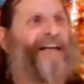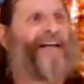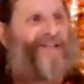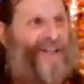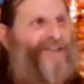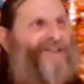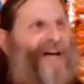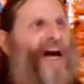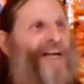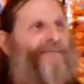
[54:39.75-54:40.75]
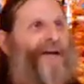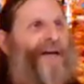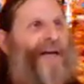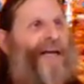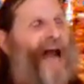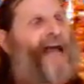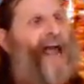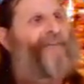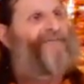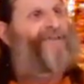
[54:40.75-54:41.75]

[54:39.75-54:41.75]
It's inside me, and I have